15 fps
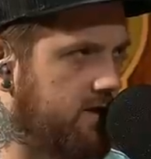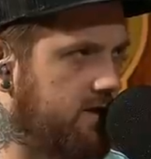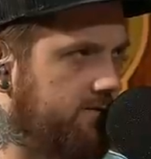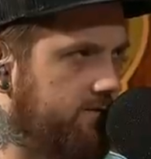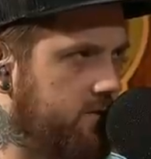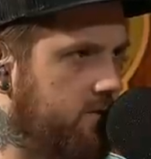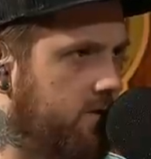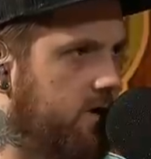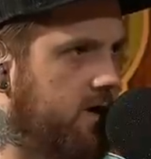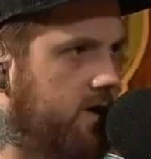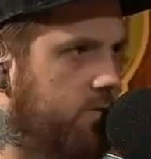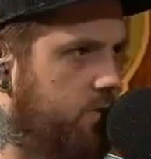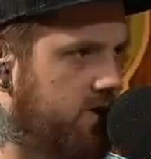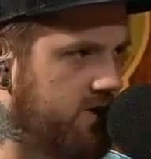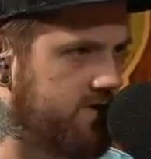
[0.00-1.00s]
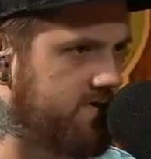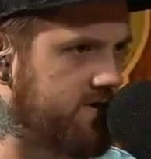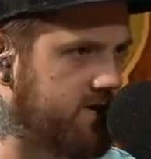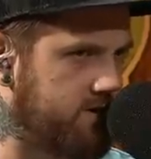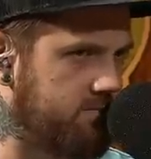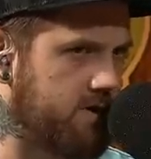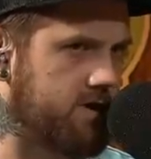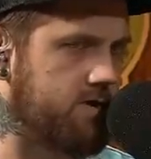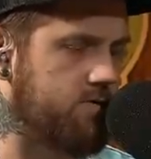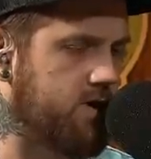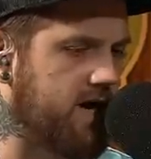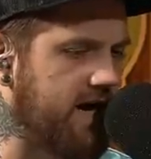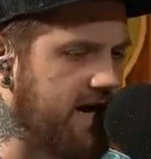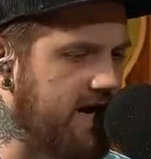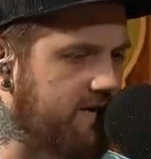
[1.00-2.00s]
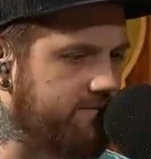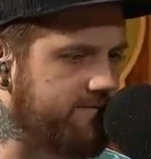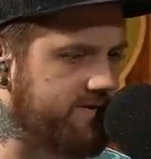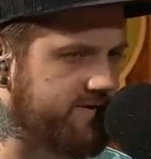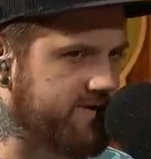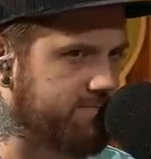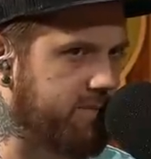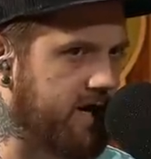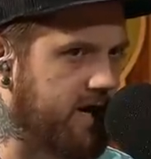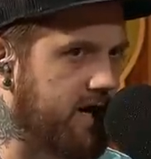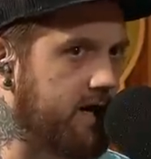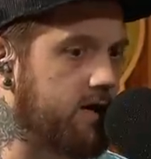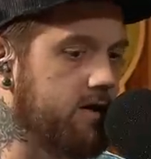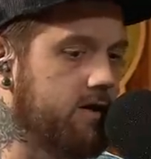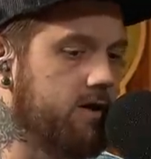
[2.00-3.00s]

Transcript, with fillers: if you are a winning team and you have the spot,